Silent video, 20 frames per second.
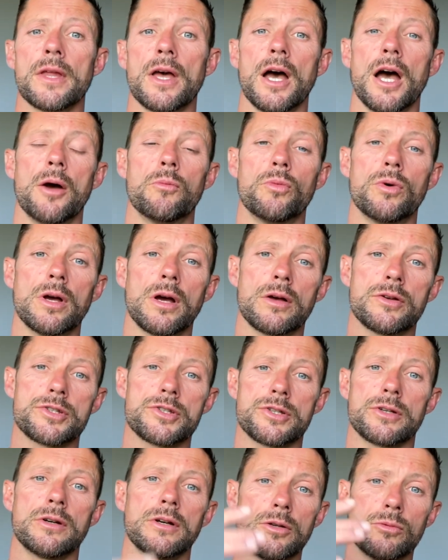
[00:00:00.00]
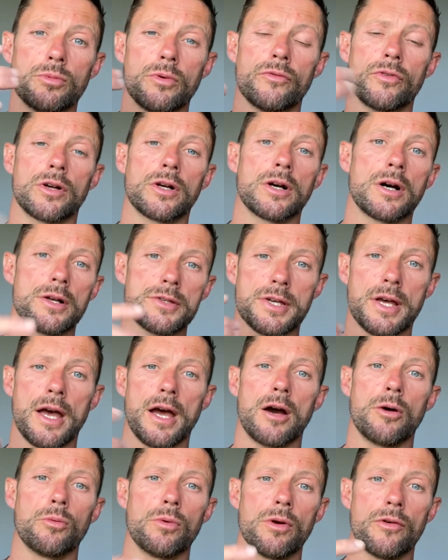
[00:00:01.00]
and certainly with regards to
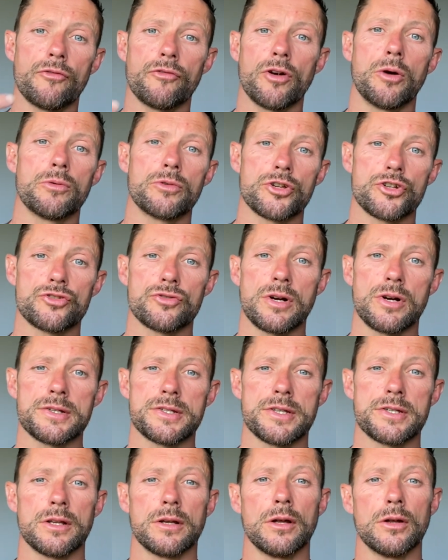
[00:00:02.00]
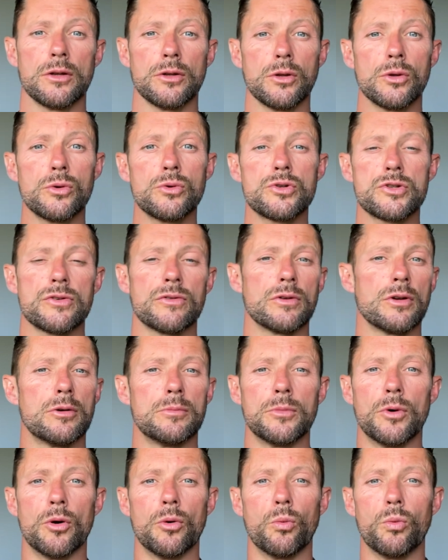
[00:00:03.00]
how we're throwing the strikes, it's a lot looser, a lot
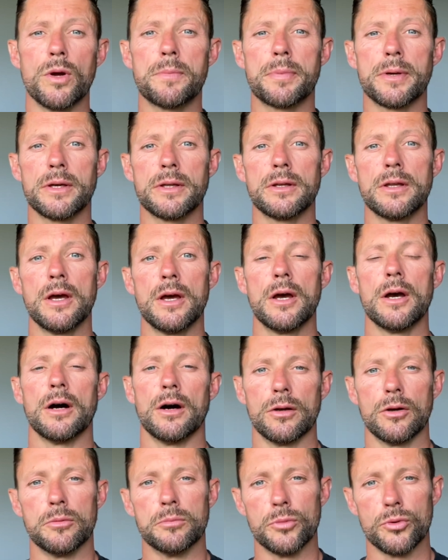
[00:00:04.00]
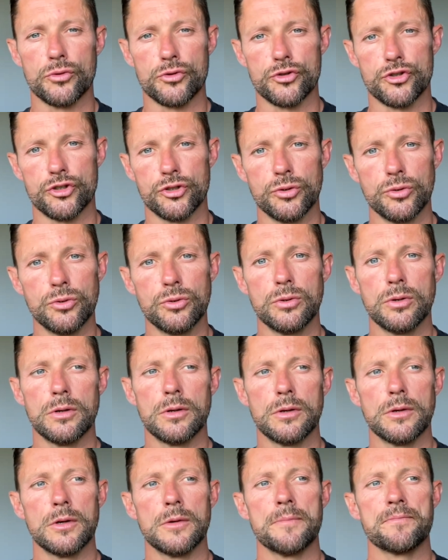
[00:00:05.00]
more whipping, a lot more Ju,
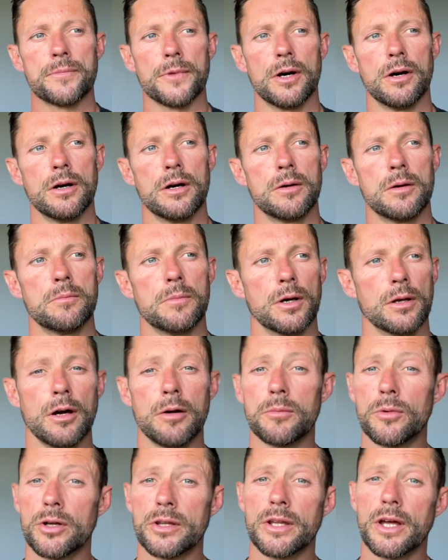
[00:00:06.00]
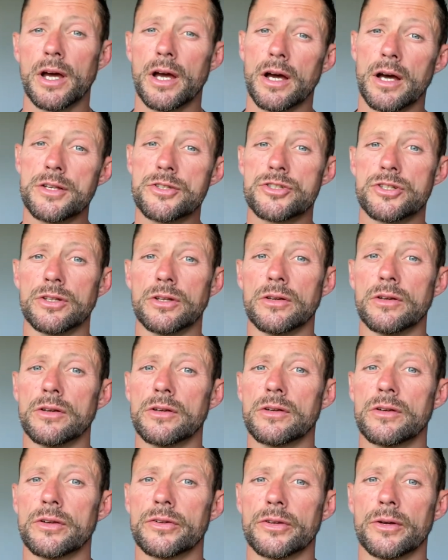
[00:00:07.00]
a lot more Naihanchi.
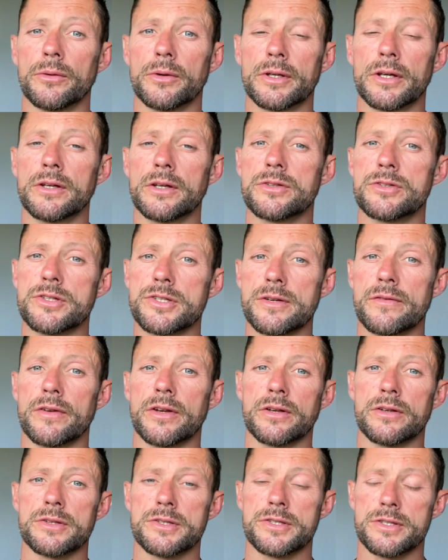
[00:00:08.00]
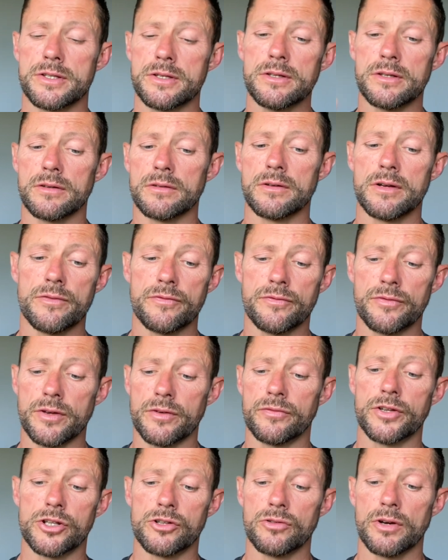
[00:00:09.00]
So again, just something to consider if
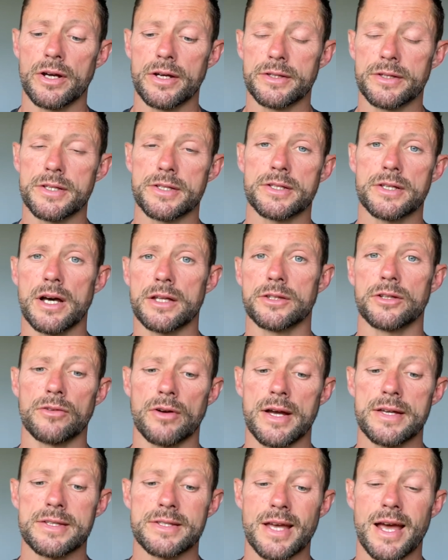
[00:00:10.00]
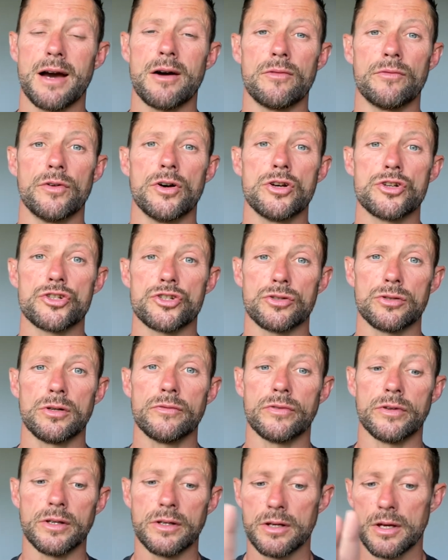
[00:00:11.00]
we create this kata as our version
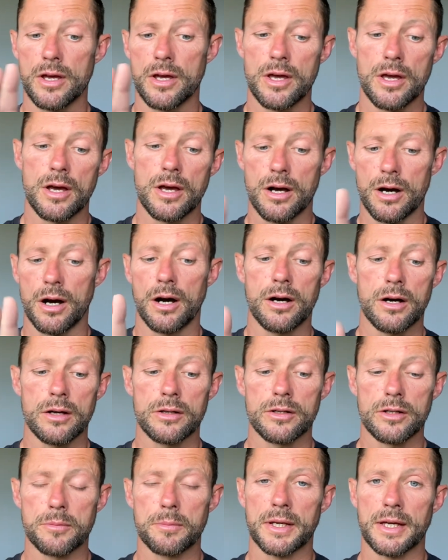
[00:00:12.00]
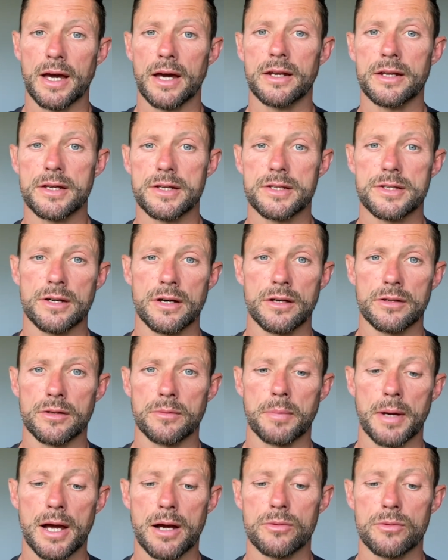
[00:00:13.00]
of it. Are the mechanics, are the
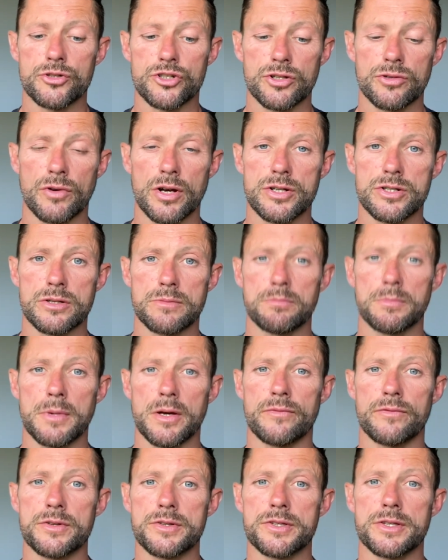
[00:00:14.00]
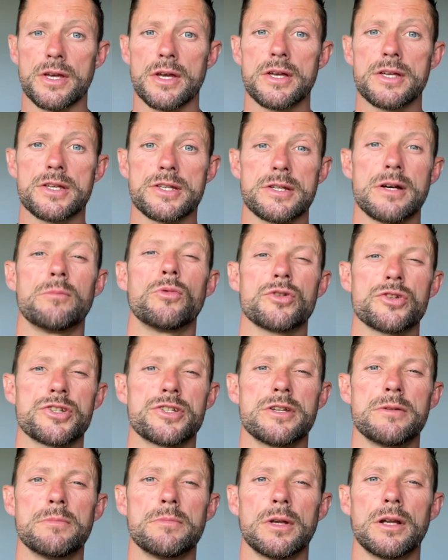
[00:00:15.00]
power generation methods somewhat
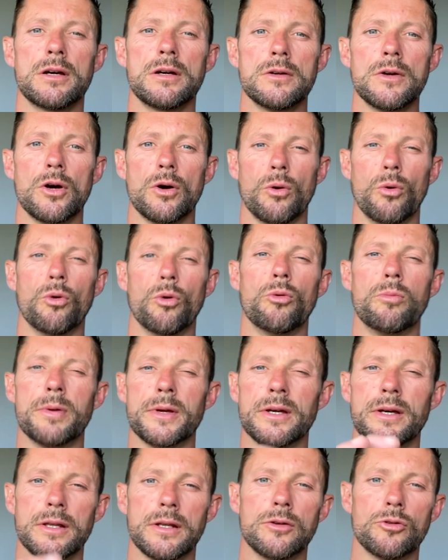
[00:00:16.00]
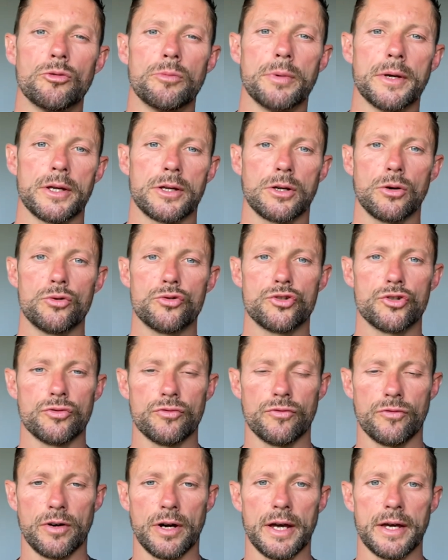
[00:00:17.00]
similar, albeit a little bit
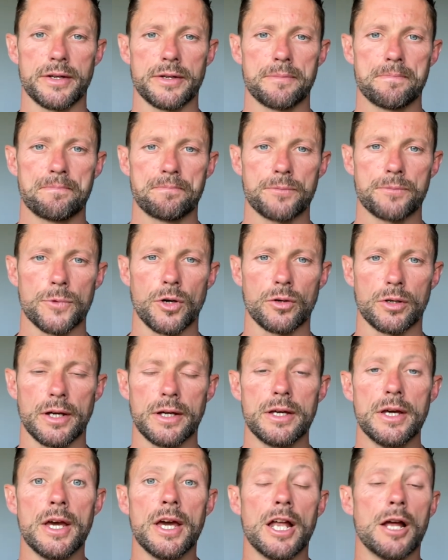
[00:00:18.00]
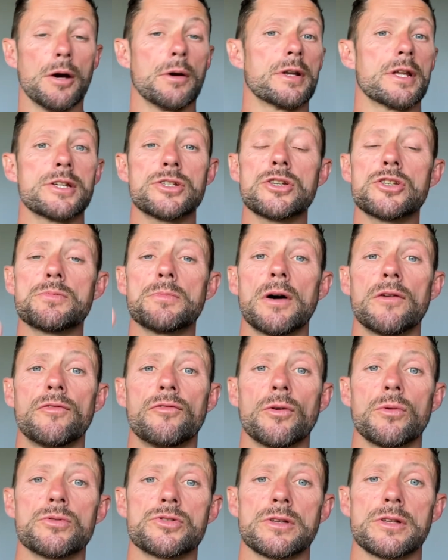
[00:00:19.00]
Goju-fied? Okay. Anyway, that's just my
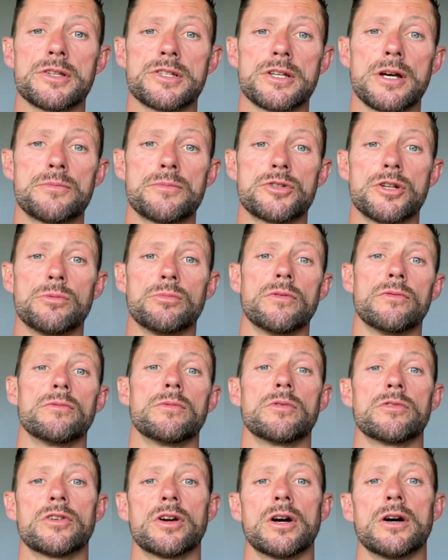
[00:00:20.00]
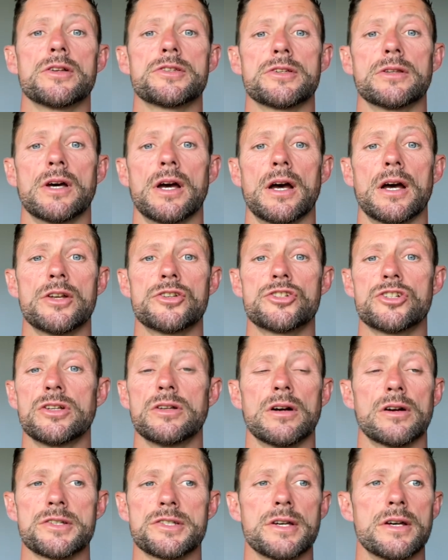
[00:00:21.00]
thoughts on the subject with regards to Naihanchi.
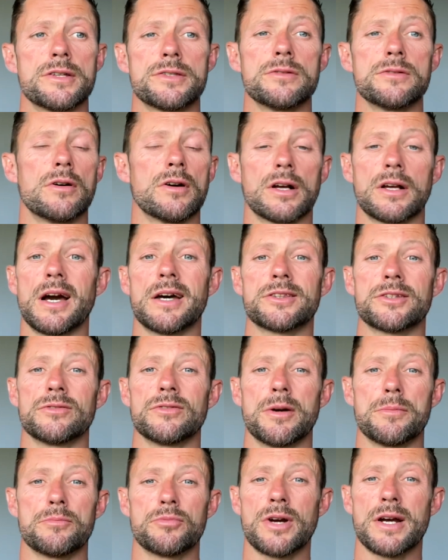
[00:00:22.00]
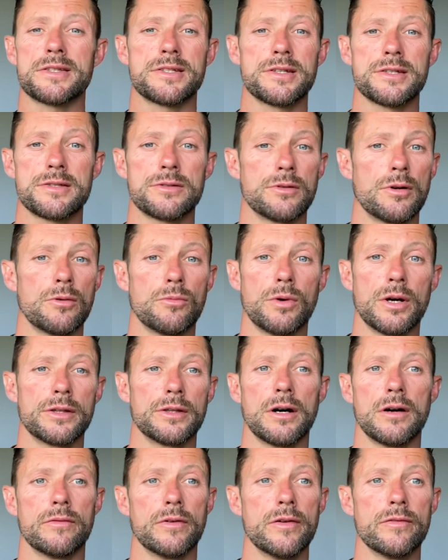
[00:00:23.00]
Like I say, it's not a kata I practice, not one that
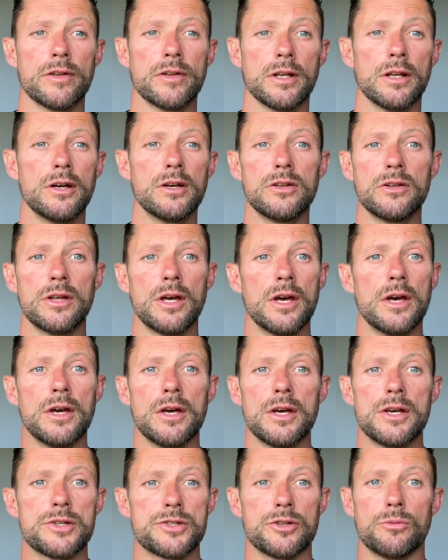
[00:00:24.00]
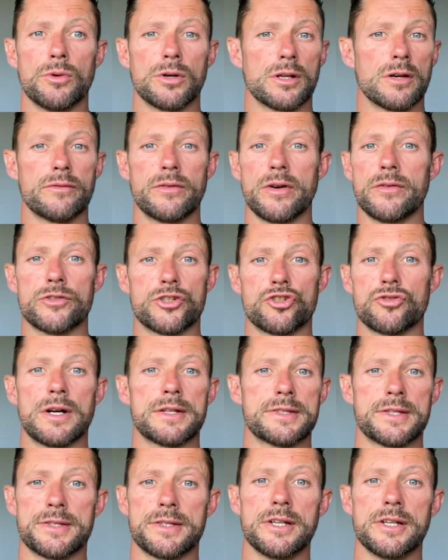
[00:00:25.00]
I've ever learned. It's not one I've ever tried
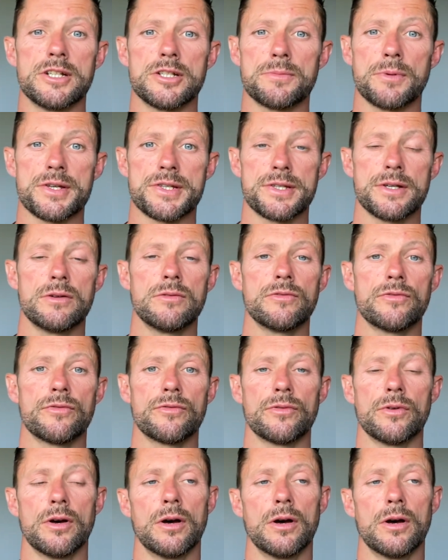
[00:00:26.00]
to teach myself.